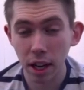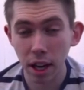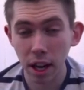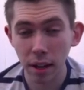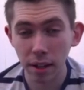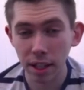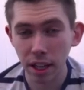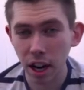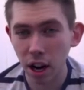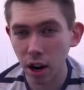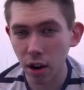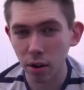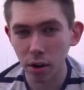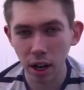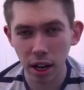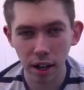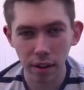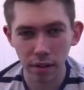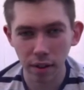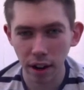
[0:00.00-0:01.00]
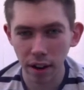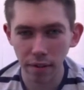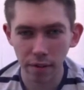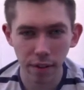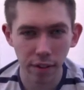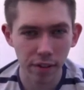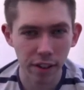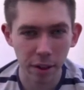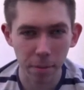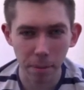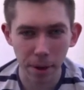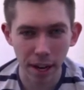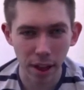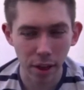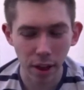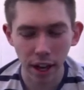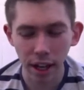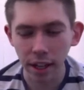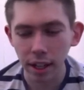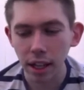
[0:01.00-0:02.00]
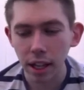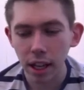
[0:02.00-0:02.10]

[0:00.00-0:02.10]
did a whole kind of like 15-minute thing.